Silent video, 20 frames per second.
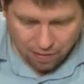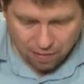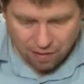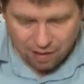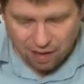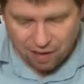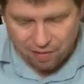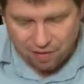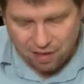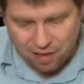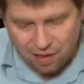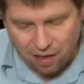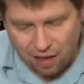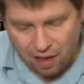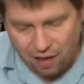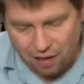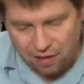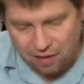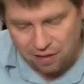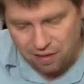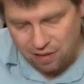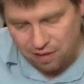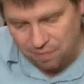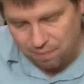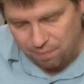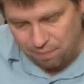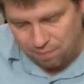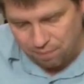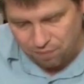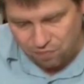The
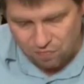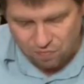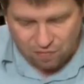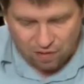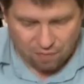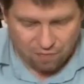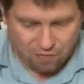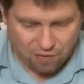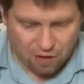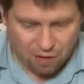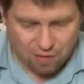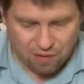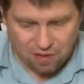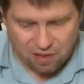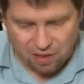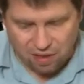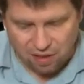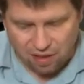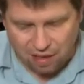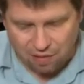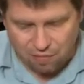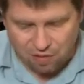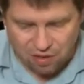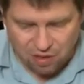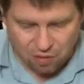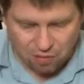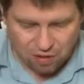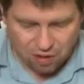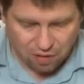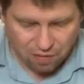other view is that they're a
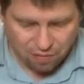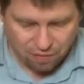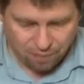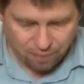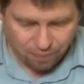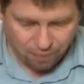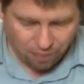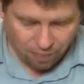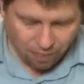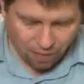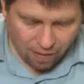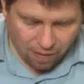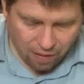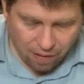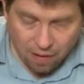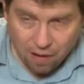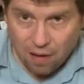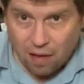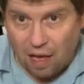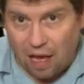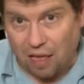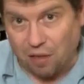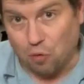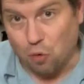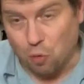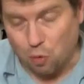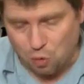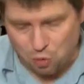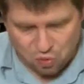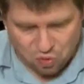result of an
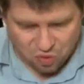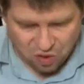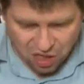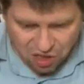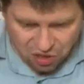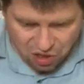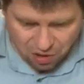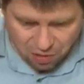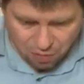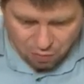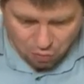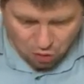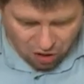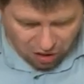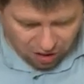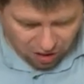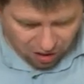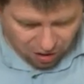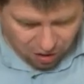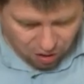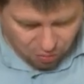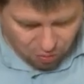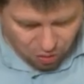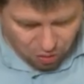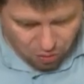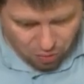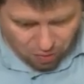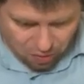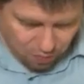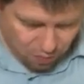oral tradition working
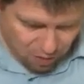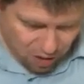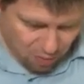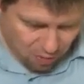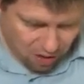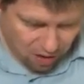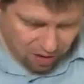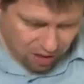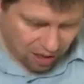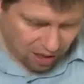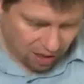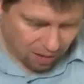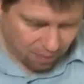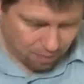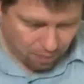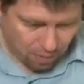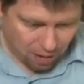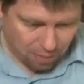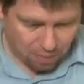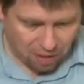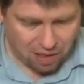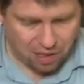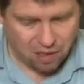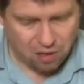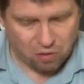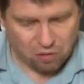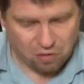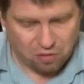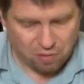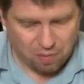through and reworking by many
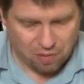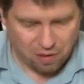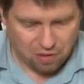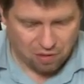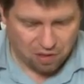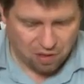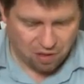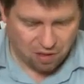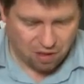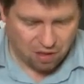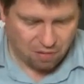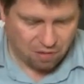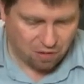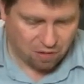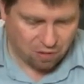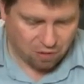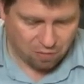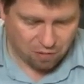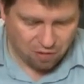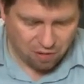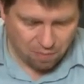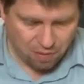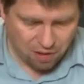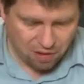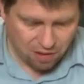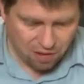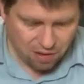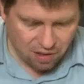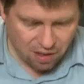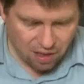
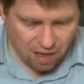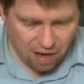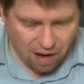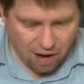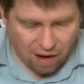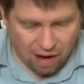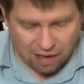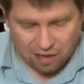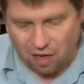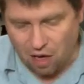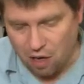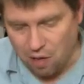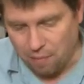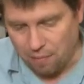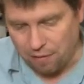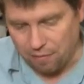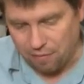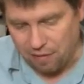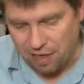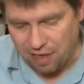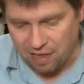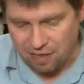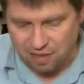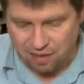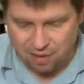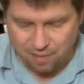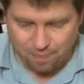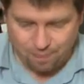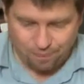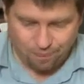contributors, and Homer
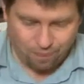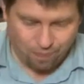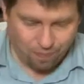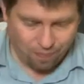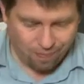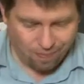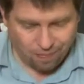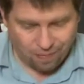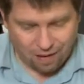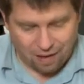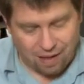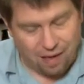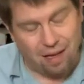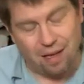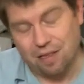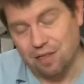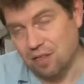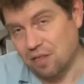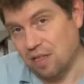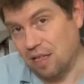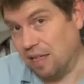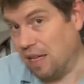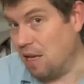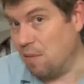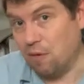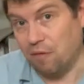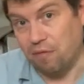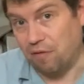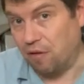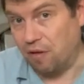is just a
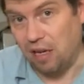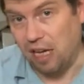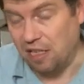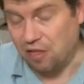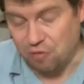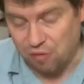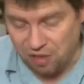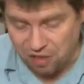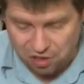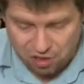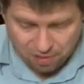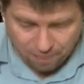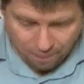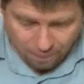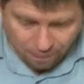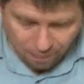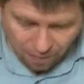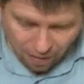label for our tradition.